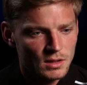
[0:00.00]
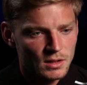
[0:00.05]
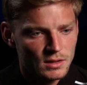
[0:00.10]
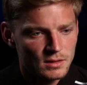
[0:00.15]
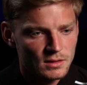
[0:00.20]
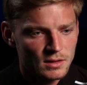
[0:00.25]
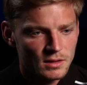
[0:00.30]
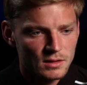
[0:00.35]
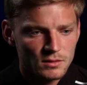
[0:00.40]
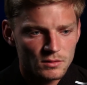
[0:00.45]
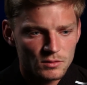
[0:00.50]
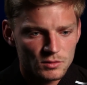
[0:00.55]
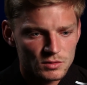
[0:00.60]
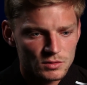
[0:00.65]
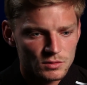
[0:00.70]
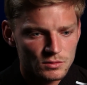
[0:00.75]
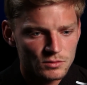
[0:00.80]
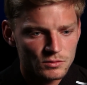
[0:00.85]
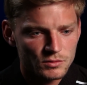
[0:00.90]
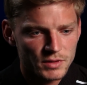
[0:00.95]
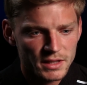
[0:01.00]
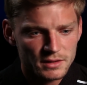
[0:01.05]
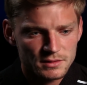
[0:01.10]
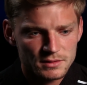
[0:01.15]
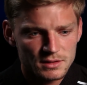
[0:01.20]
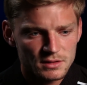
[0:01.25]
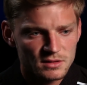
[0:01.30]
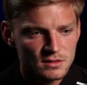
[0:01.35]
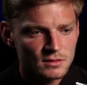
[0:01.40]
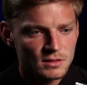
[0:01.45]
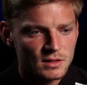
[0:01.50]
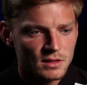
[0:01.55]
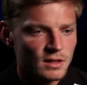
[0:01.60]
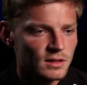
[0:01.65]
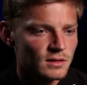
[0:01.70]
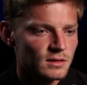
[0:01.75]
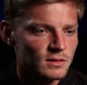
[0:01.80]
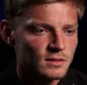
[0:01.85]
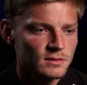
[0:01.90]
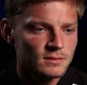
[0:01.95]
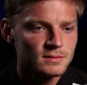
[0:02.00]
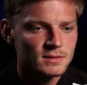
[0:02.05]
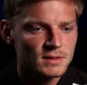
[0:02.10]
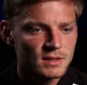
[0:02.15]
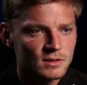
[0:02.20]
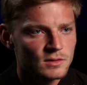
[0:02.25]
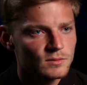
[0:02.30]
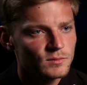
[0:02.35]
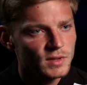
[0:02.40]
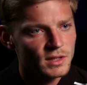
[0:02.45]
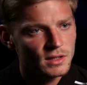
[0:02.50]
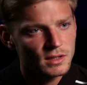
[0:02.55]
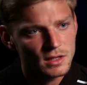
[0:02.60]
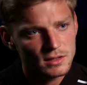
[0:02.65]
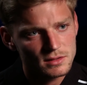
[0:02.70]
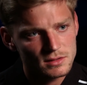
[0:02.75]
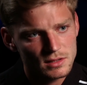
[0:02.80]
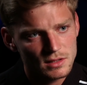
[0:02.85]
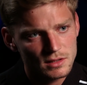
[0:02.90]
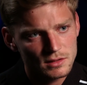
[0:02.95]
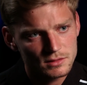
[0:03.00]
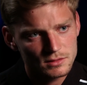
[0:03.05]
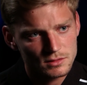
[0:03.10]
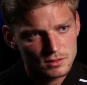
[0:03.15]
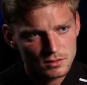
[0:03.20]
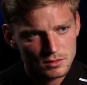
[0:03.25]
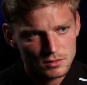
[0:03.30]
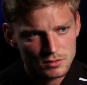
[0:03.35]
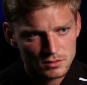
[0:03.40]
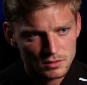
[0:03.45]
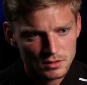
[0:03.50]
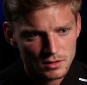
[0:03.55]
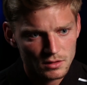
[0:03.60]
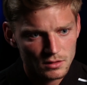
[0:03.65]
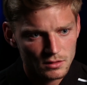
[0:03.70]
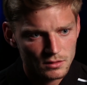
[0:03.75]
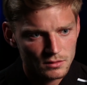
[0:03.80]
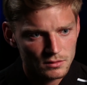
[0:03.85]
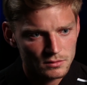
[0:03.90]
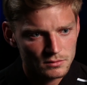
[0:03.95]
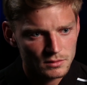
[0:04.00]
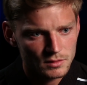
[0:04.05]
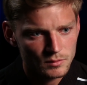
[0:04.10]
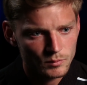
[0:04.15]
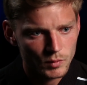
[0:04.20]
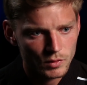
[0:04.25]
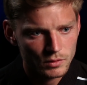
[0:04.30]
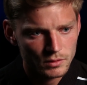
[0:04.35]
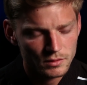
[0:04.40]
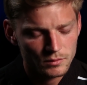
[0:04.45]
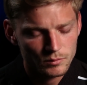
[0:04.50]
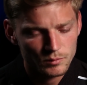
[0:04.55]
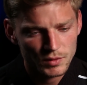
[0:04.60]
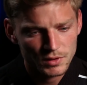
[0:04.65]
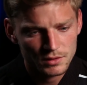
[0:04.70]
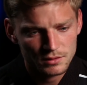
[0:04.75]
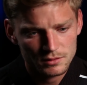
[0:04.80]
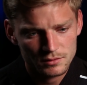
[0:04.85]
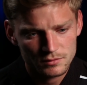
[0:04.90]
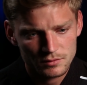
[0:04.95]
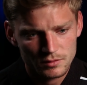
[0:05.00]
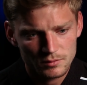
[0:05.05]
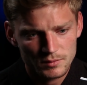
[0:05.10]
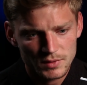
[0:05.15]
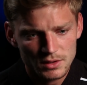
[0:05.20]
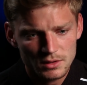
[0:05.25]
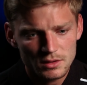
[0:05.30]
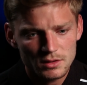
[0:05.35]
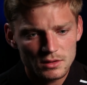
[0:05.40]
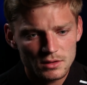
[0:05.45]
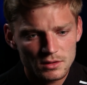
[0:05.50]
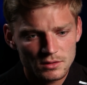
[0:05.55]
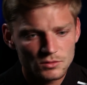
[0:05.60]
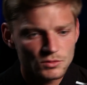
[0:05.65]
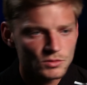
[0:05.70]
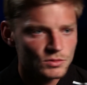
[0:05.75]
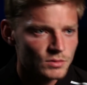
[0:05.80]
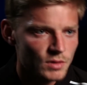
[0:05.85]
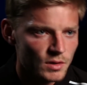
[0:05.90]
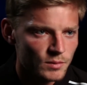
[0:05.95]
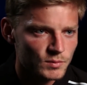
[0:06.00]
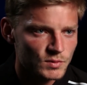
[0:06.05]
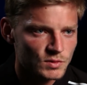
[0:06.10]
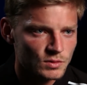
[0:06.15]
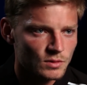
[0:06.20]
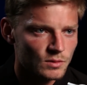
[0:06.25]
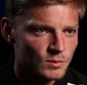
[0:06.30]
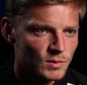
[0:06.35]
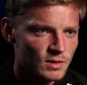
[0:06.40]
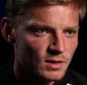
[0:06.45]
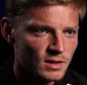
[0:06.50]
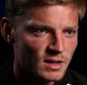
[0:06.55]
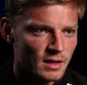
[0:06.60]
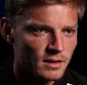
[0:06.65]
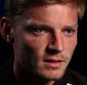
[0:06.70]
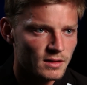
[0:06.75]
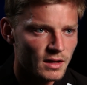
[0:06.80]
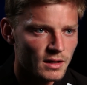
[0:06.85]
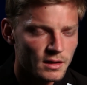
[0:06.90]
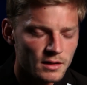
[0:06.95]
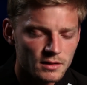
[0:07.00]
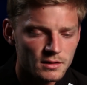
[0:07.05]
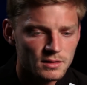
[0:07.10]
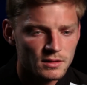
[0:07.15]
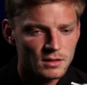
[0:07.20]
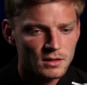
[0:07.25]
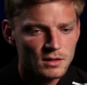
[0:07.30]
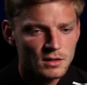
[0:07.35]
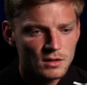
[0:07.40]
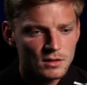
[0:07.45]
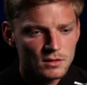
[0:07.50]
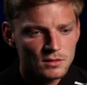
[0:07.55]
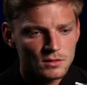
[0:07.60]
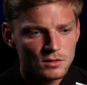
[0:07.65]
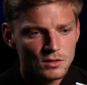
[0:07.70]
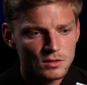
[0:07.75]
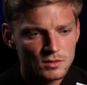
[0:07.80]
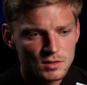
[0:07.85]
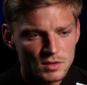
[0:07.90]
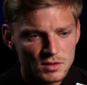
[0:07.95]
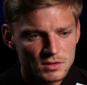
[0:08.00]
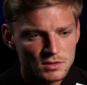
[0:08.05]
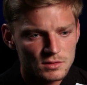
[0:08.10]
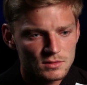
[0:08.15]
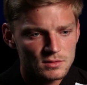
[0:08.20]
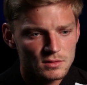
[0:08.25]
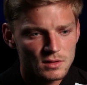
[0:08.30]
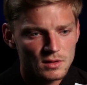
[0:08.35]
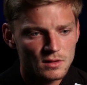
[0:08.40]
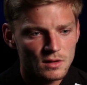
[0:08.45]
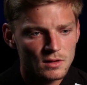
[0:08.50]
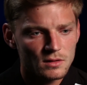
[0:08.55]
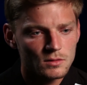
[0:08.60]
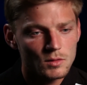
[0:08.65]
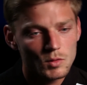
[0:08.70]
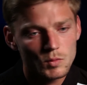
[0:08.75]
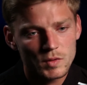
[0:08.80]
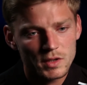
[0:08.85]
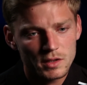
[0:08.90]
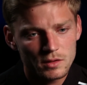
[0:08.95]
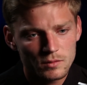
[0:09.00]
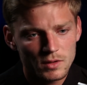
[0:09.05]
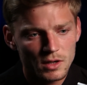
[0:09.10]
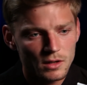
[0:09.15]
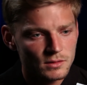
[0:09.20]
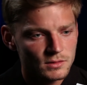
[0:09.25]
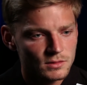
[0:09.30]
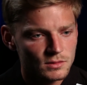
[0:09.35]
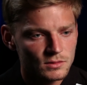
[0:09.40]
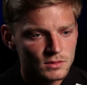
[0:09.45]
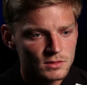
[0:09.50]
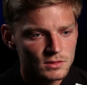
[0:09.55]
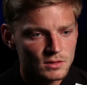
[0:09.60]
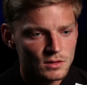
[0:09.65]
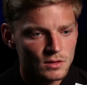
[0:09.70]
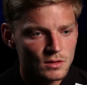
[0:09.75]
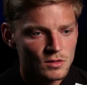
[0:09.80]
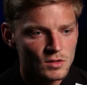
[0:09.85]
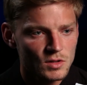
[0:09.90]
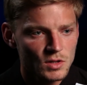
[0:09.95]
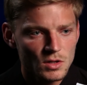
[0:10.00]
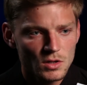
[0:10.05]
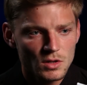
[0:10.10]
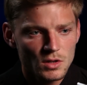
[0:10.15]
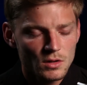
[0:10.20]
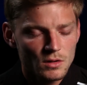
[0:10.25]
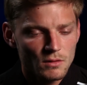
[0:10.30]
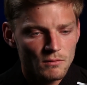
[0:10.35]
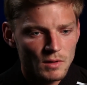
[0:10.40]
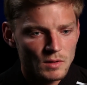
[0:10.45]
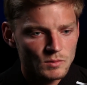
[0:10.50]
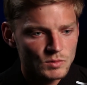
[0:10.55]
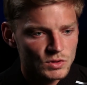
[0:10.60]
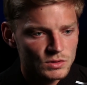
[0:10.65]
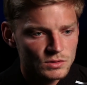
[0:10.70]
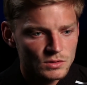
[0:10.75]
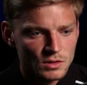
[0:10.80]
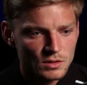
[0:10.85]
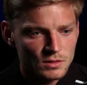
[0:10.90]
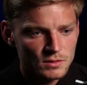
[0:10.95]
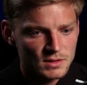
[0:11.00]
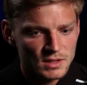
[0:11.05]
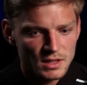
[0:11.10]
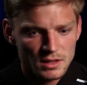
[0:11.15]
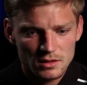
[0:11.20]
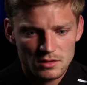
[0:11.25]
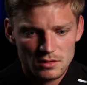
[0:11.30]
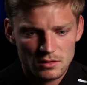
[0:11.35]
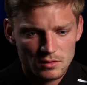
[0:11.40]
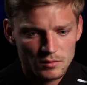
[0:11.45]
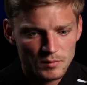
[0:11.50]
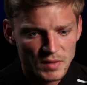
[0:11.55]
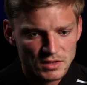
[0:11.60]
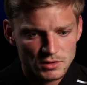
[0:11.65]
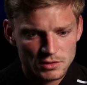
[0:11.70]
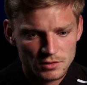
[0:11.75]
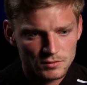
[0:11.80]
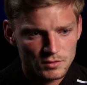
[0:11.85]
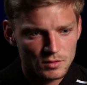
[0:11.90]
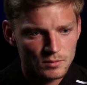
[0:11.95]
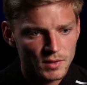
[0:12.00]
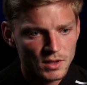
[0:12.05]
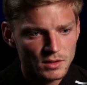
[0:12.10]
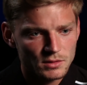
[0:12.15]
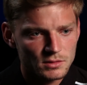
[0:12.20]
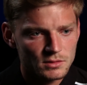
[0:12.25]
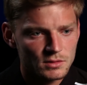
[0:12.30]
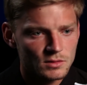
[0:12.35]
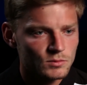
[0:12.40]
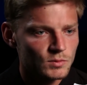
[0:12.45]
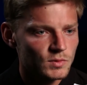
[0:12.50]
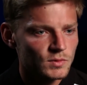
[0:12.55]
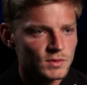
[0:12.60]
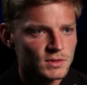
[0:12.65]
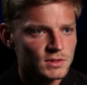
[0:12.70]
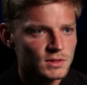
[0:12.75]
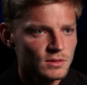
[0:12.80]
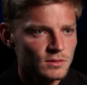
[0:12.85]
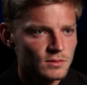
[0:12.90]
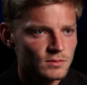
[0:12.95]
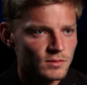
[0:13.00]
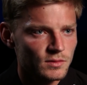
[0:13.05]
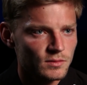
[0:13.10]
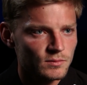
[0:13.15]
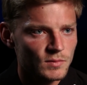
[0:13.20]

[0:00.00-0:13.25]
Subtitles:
and then also the grass season that I didn't play last year. So it's an important period for me in Europe, tournament that I like, the conditions that I know really well. So it's I'm just going to take match after match, and then we will see.